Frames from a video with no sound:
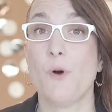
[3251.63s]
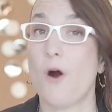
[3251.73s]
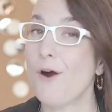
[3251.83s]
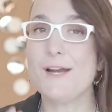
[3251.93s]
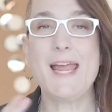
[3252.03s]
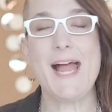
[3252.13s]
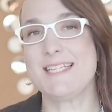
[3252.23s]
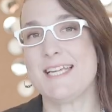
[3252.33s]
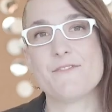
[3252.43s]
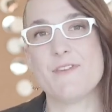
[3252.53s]
already
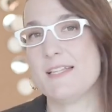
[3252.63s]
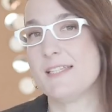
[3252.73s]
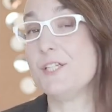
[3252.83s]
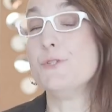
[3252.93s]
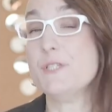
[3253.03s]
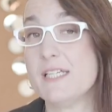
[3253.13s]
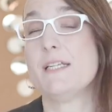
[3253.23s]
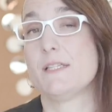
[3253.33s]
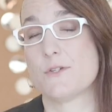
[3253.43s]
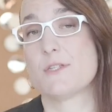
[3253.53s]
identified that you did
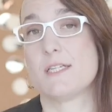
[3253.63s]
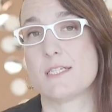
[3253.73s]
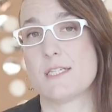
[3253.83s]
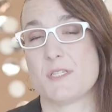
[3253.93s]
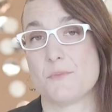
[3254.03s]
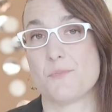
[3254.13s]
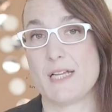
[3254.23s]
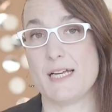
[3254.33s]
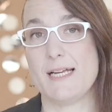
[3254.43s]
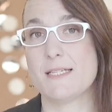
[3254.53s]
need those systems in
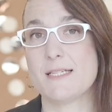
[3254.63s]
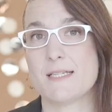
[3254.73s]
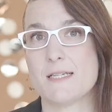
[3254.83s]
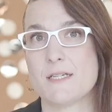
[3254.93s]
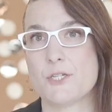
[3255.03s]
place.